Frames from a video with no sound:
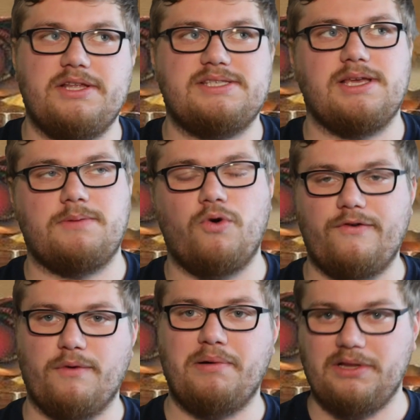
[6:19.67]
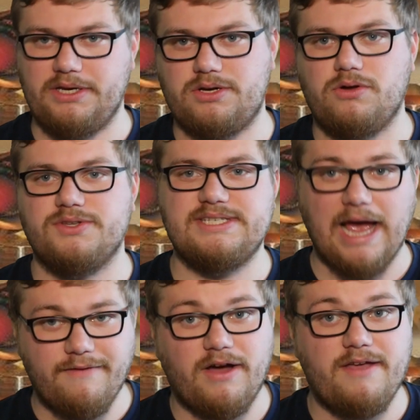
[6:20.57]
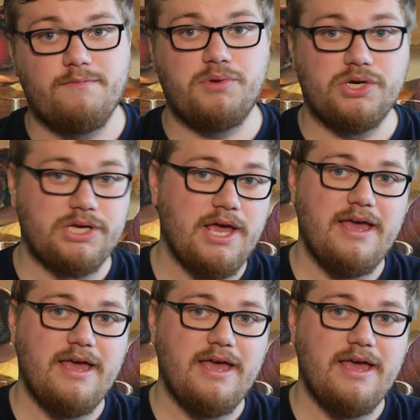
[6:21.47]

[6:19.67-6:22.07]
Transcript: It's like more of a political sci-fi book